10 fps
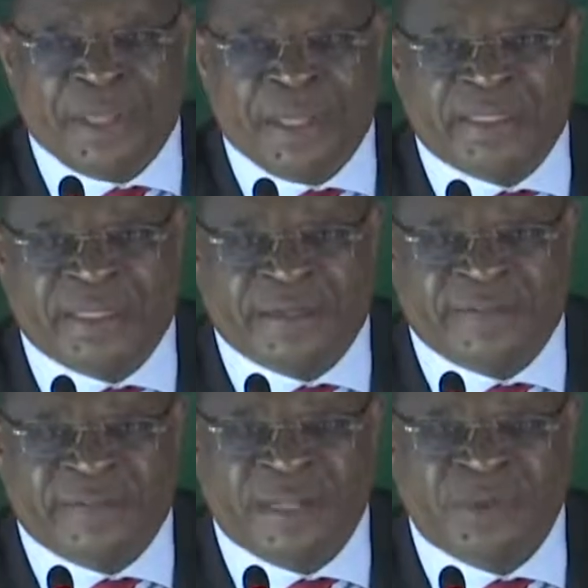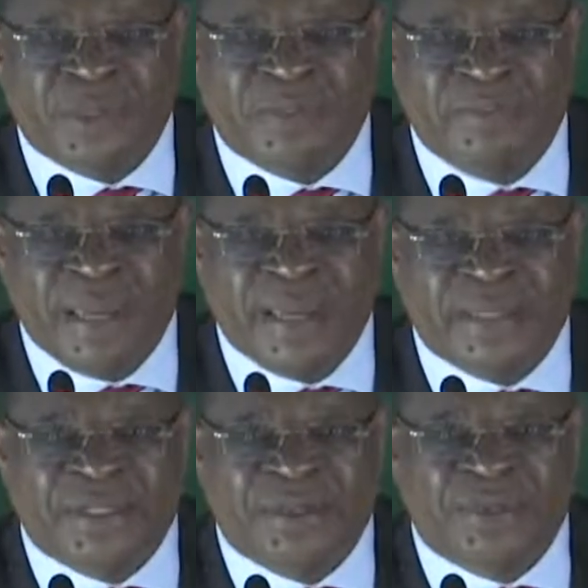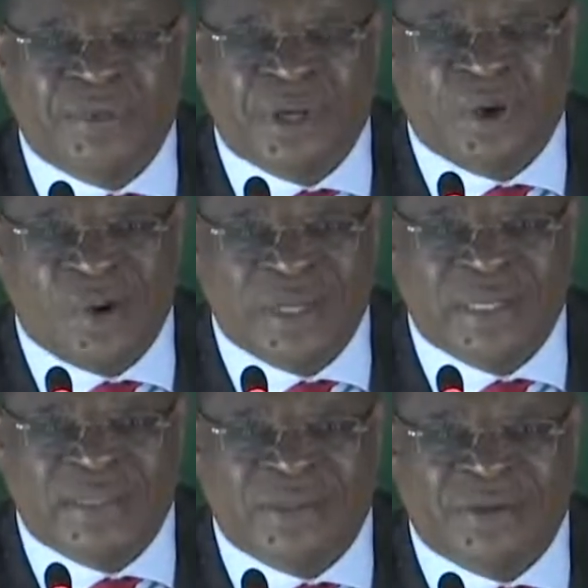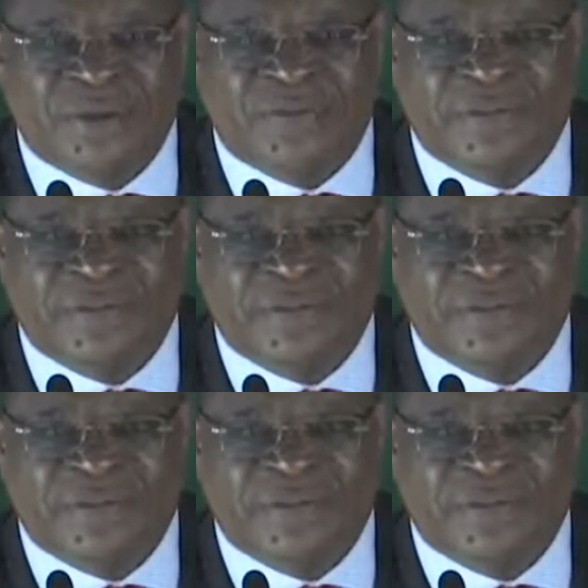that reference was made to the contents of